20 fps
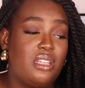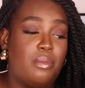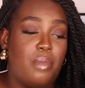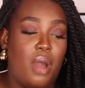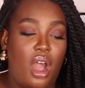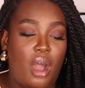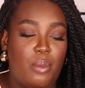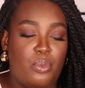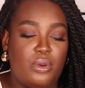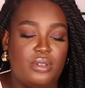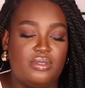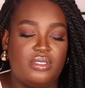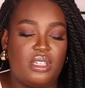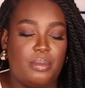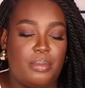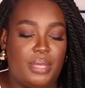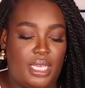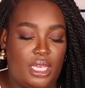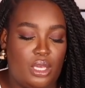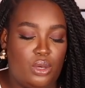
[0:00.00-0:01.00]
them up with
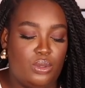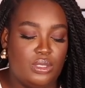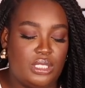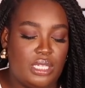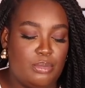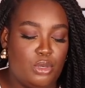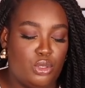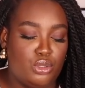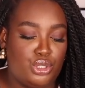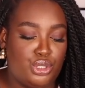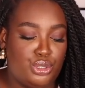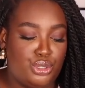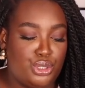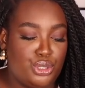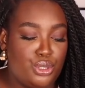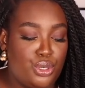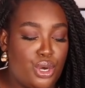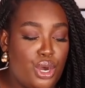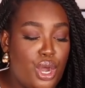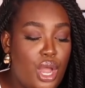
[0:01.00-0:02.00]
some heels. I'm not too
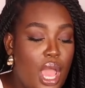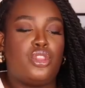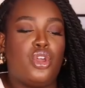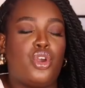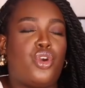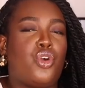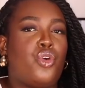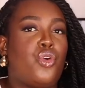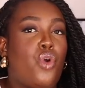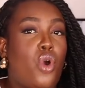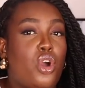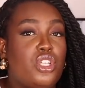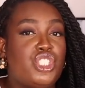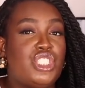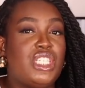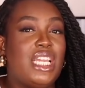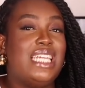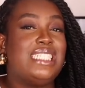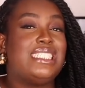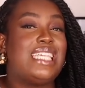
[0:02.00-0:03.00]
sure. The
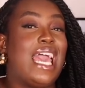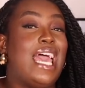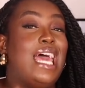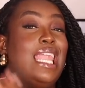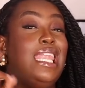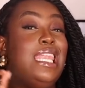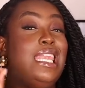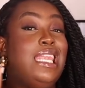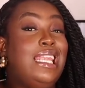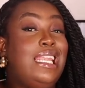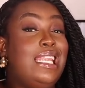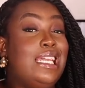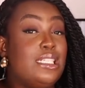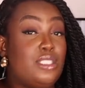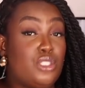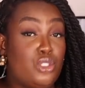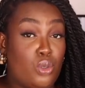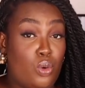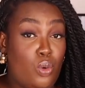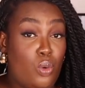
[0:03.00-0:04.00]
crotch is a
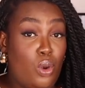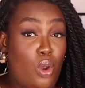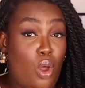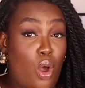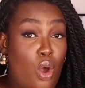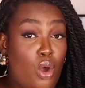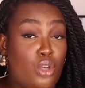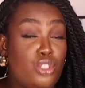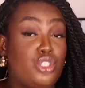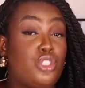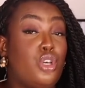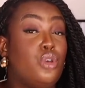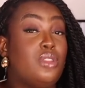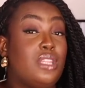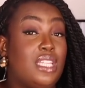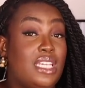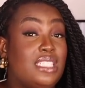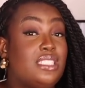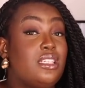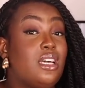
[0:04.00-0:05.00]
little long. So
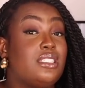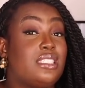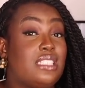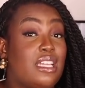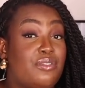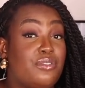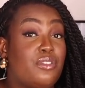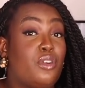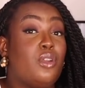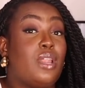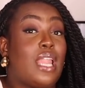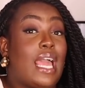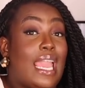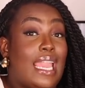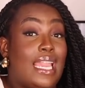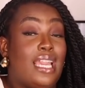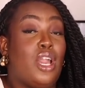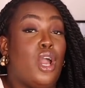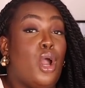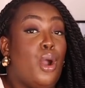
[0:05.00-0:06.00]
these are defo
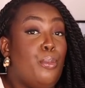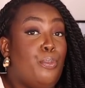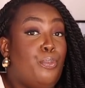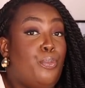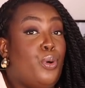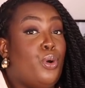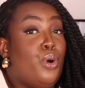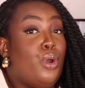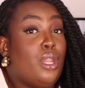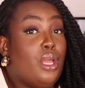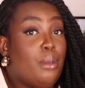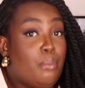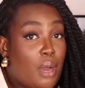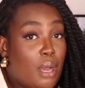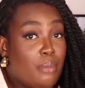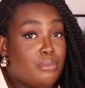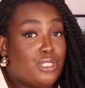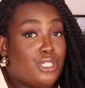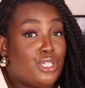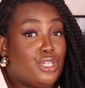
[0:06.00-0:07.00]
like pull them
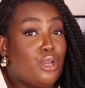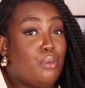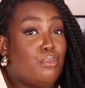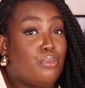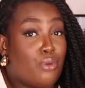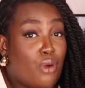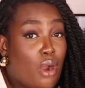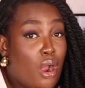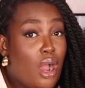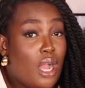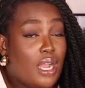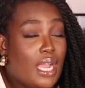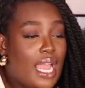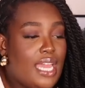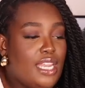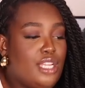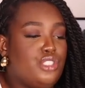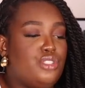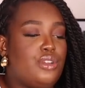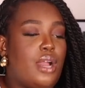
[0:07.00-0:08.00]
up to your bra
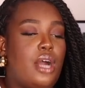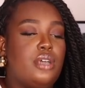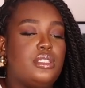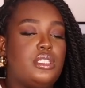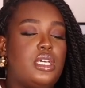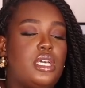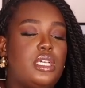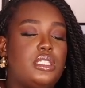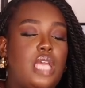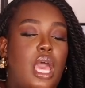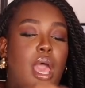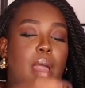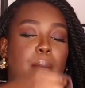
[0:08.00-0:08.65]
kind of trousers,